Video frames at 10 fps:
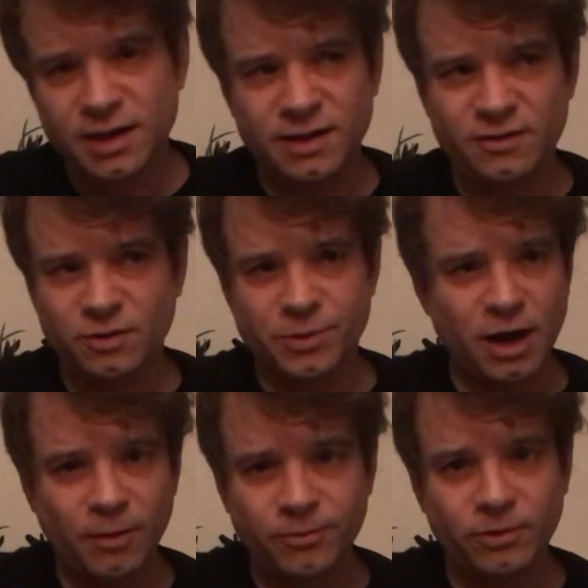it's super
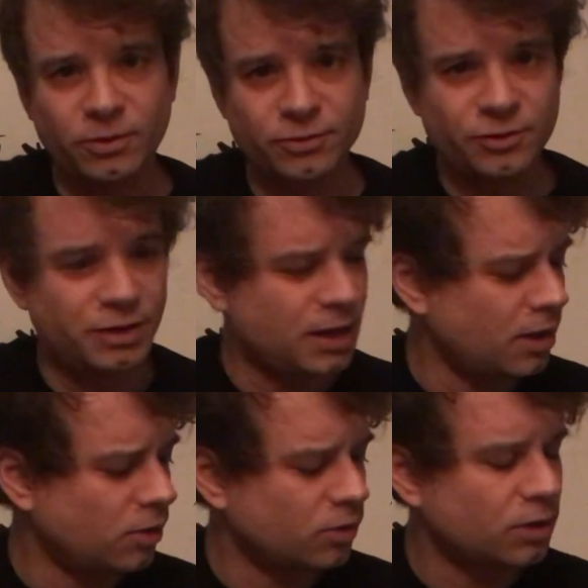helpful to
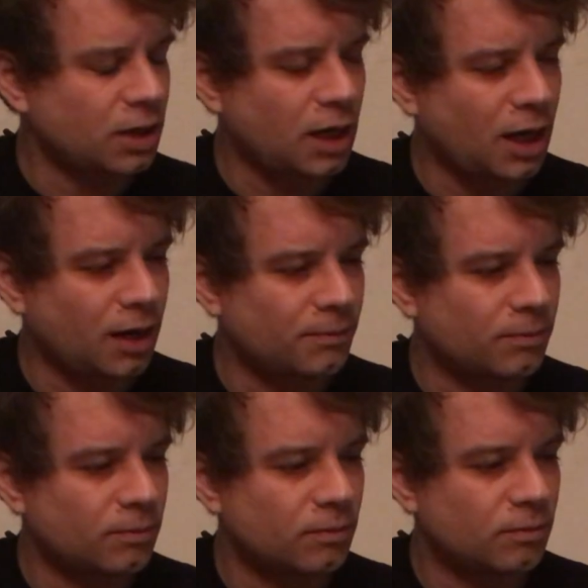know
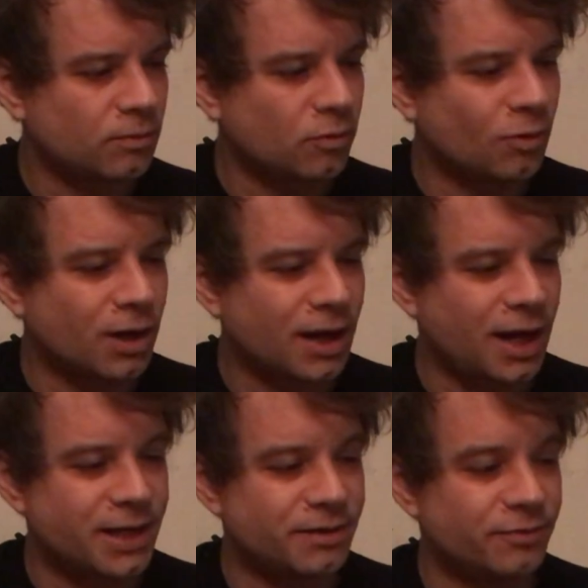what
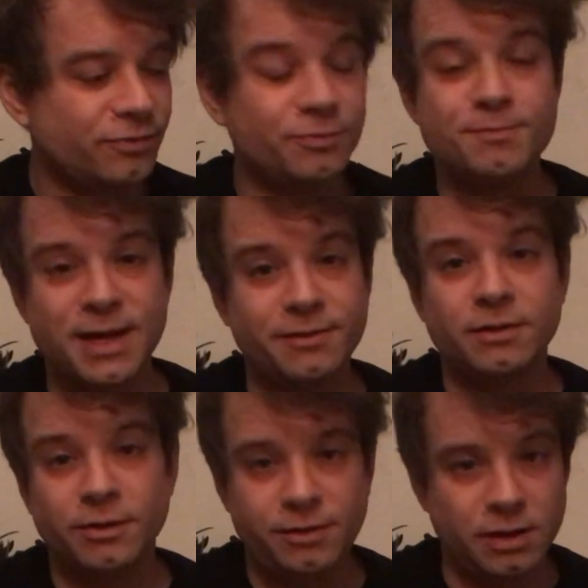kind of
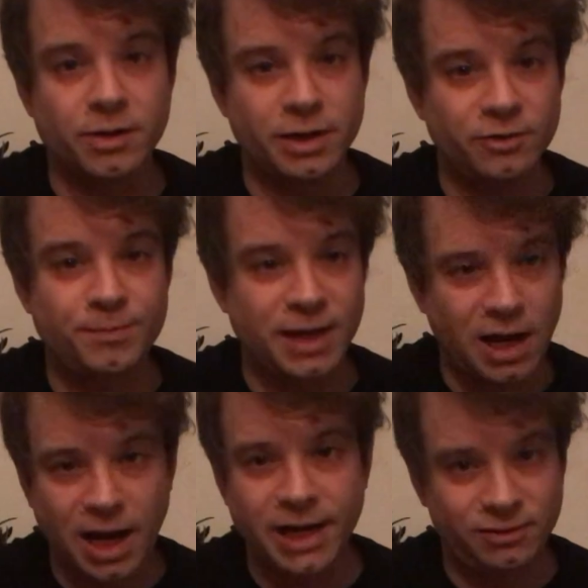method or theory is
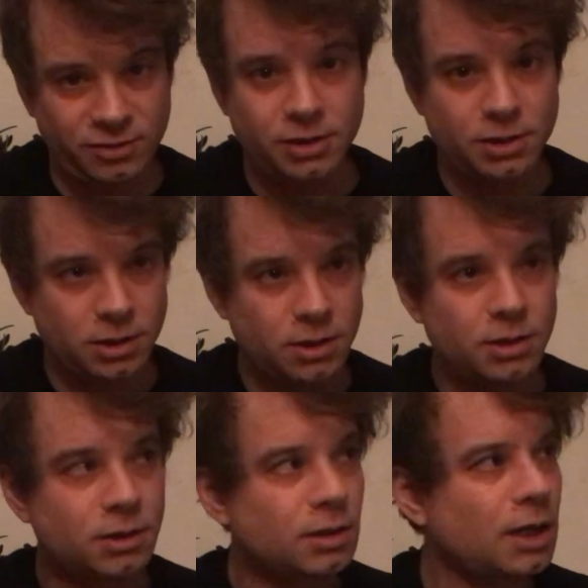behind
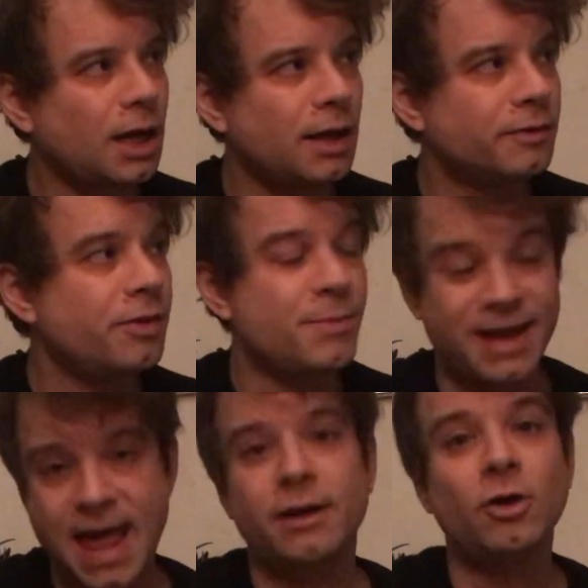the
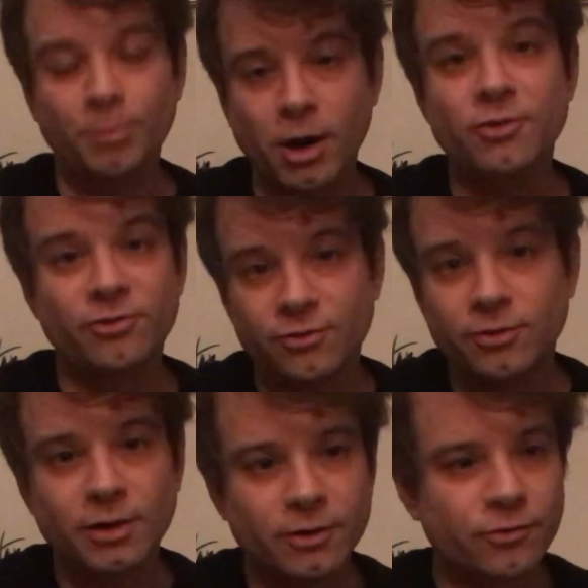mechanical parts
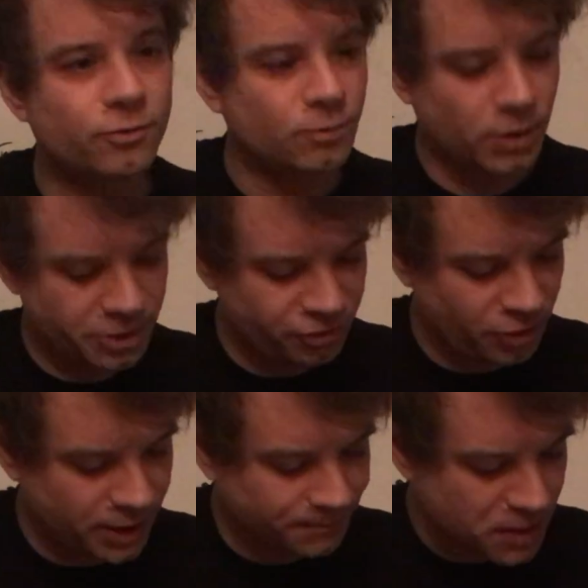of what you're
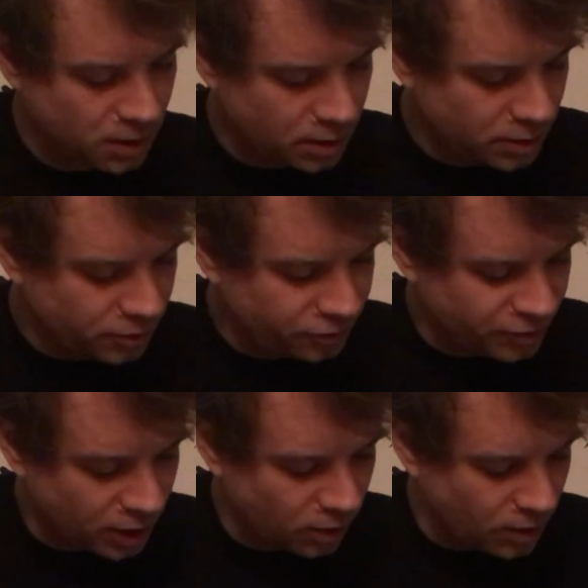doing.
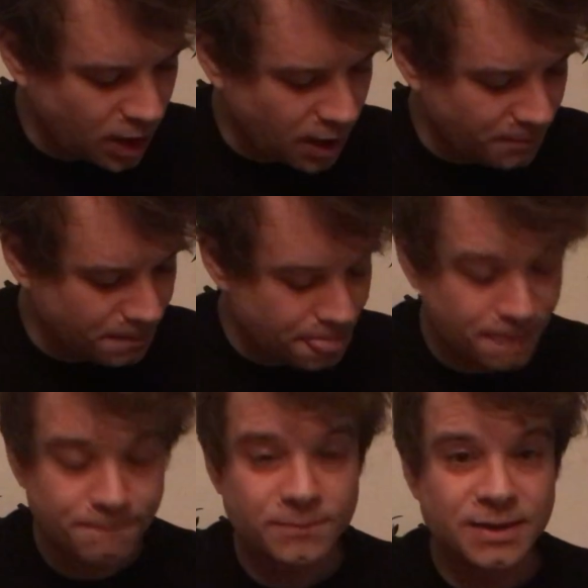So,
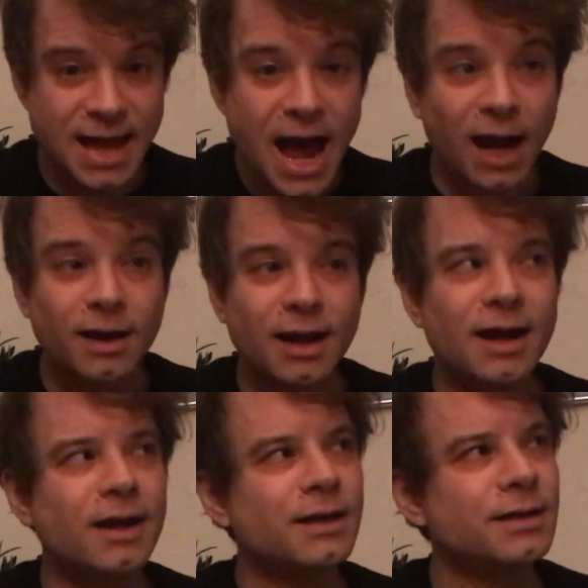yeah.
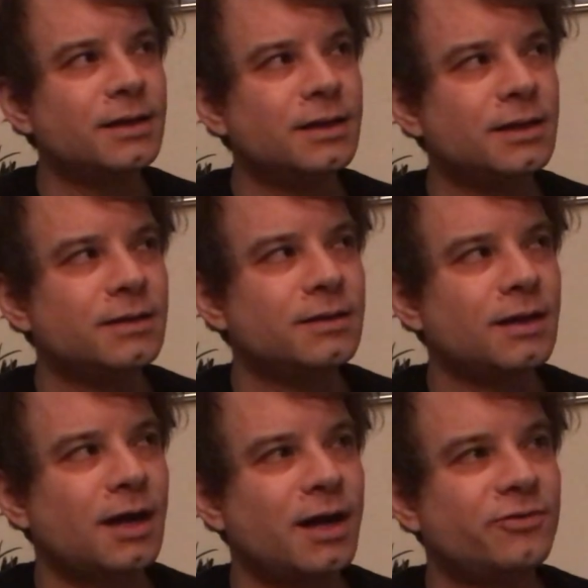
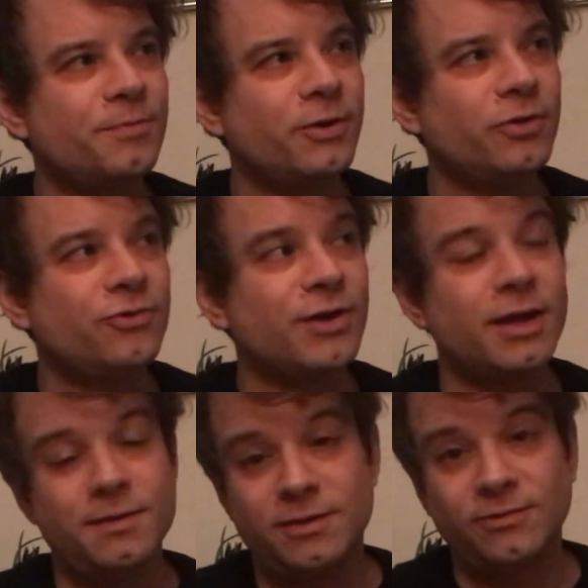I suppose
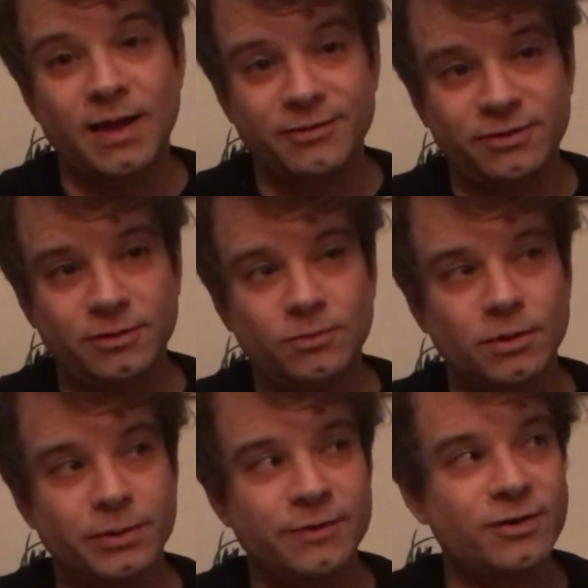in this lesson,
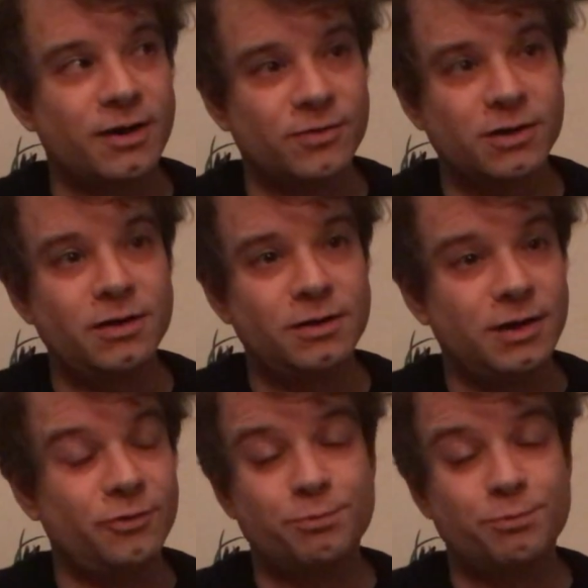what we have covered is